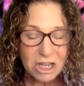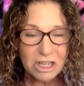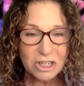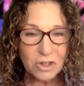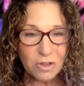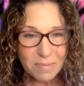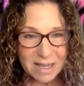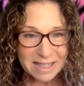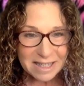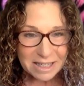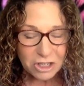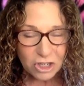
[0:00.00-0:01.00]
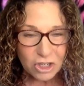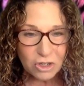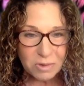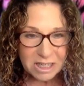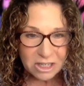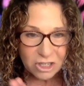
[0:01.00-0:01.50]
So the best thing to
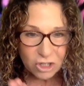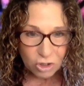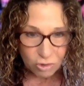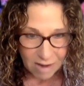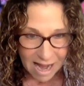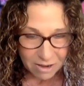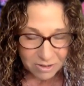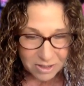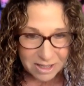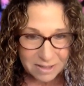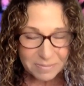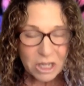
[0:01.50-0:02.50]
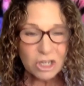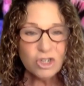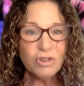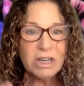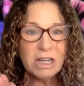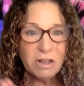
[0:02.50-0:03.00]
do is to ground,
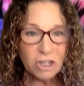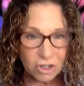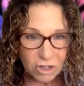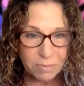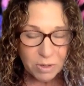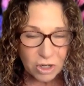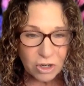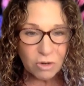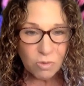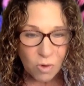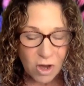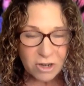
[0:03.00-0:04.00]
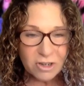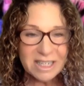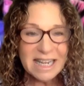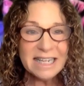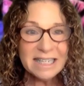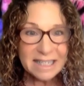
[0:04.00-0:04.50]
drink good, pure water,
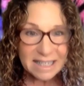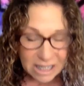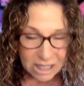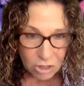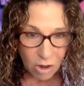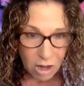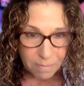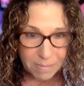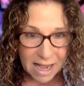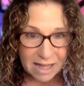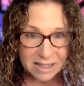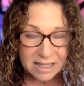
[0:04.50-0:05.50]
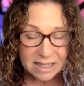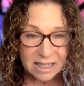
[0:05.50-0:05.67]
take sea salt baths.